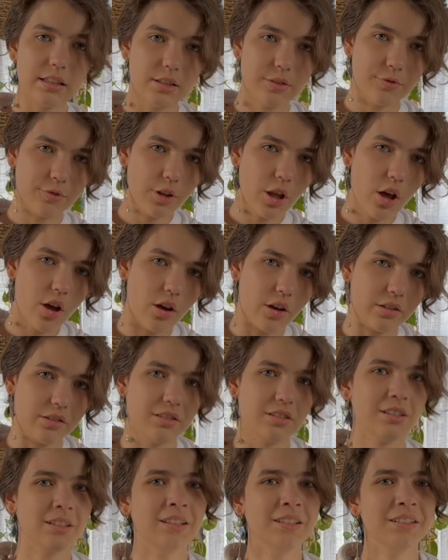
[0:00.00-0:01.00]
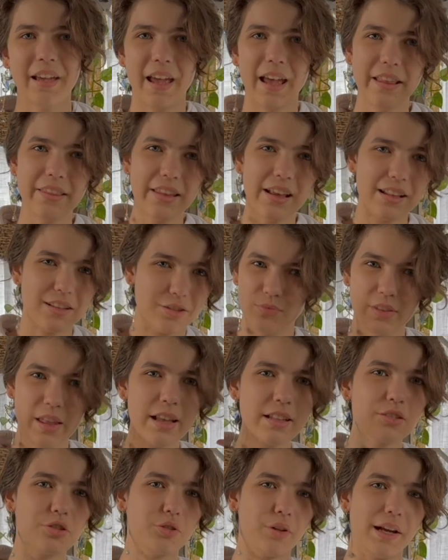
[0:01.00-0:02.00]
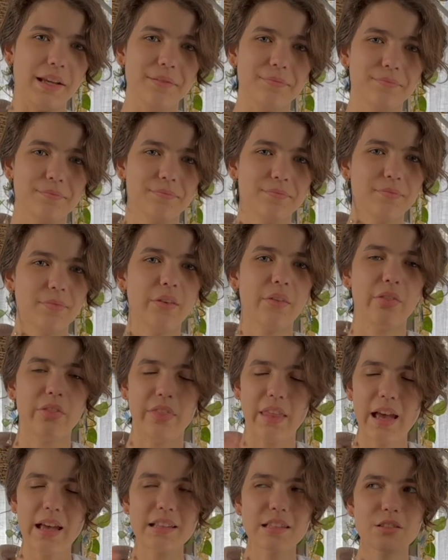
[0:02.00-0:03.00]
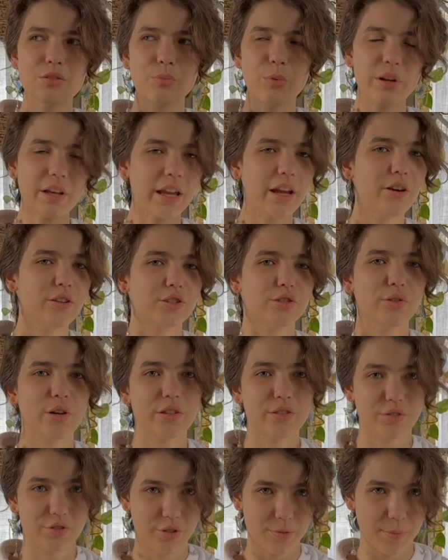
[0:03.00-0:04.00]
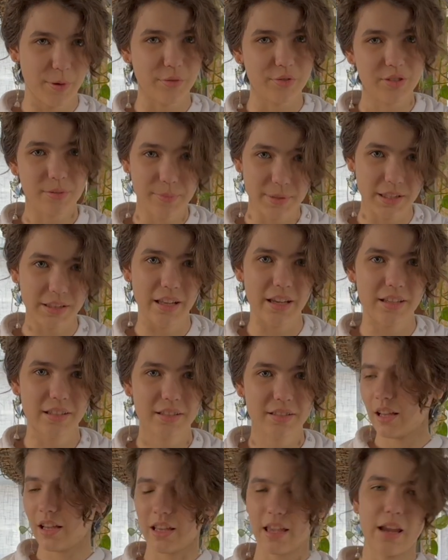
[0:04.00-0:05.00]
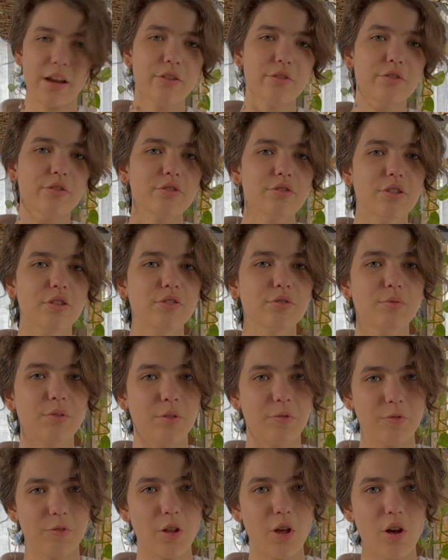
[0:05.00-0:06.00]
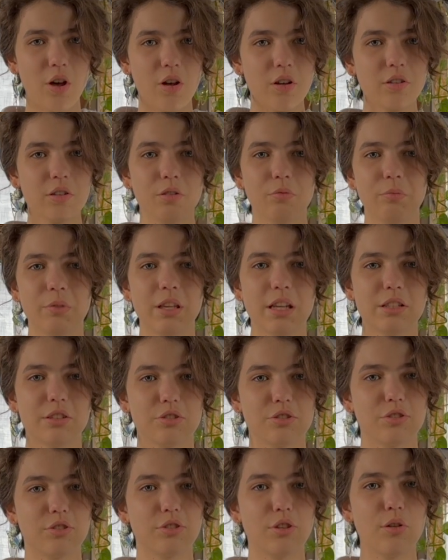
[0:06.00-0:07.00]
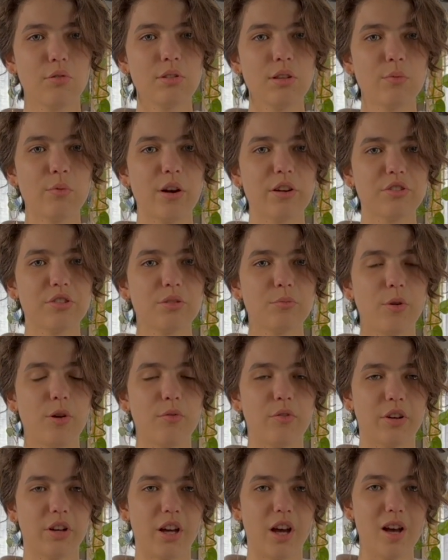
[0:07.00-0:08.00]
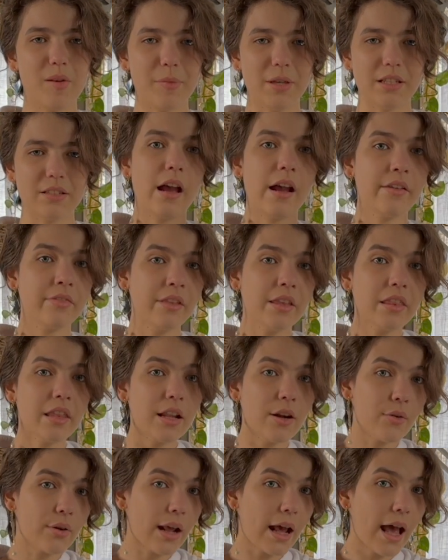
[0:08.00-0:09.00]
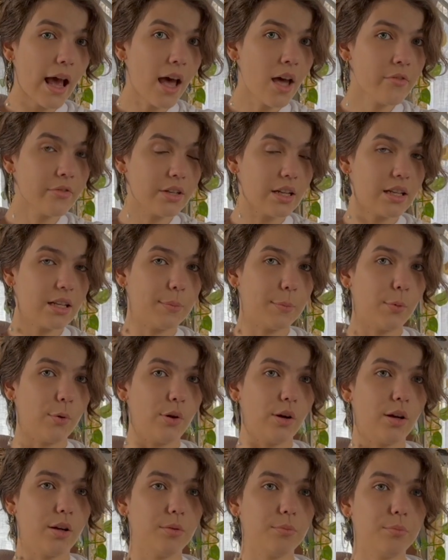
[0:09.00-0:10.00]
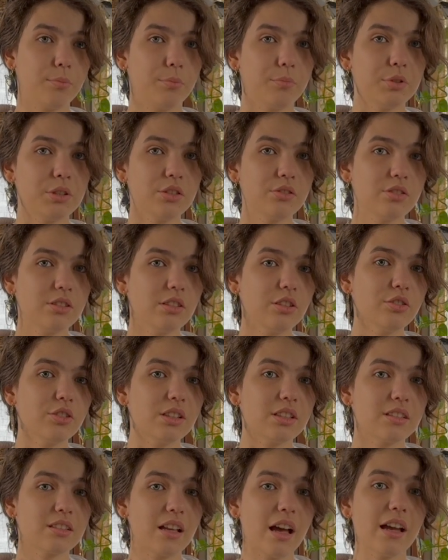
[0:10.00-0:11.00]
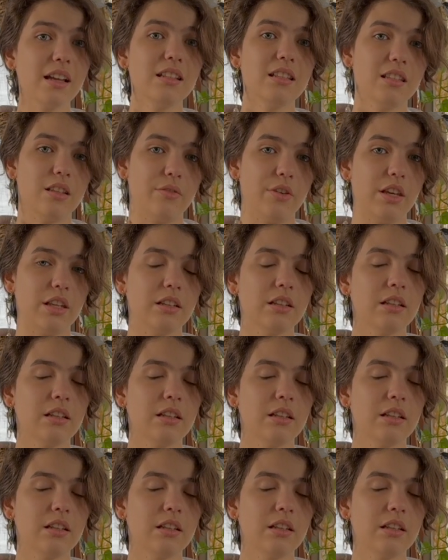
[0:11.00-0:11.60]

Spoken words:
flawed. And that's great. That's what character arcs are supposed to be like. A character starts with a flaw, we get to slowly watch them overcome it, and then they don't have it anymore, but there's still the signs of it,